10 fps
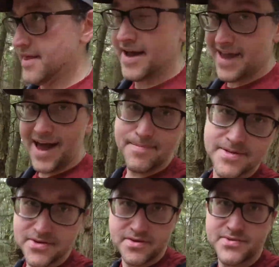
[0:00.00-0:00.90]
I
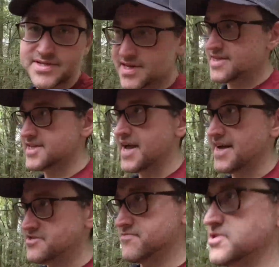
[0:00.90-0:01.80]
absolutely was
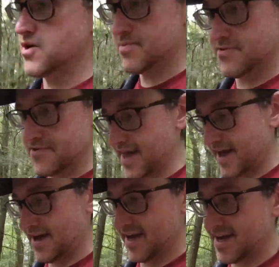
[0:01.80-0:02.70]
detached from Toby for
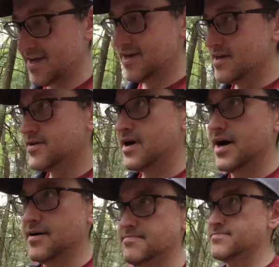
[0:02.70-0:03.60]
that hike,
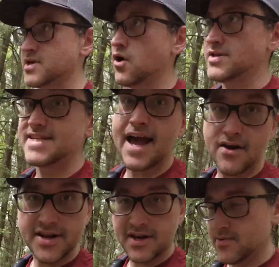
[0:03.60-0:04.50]
um, going
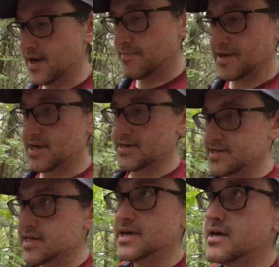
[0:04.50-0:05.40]
down anyway,
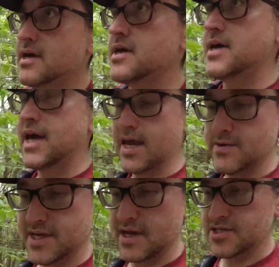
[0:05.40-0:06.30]
because he
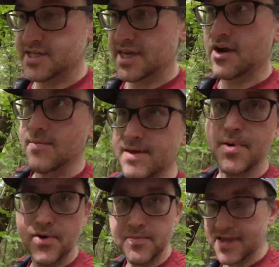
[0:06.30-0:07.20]
was gonna just kill me
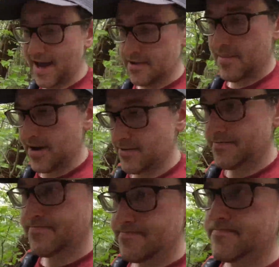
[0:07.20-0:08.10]
pulling me down the mountain.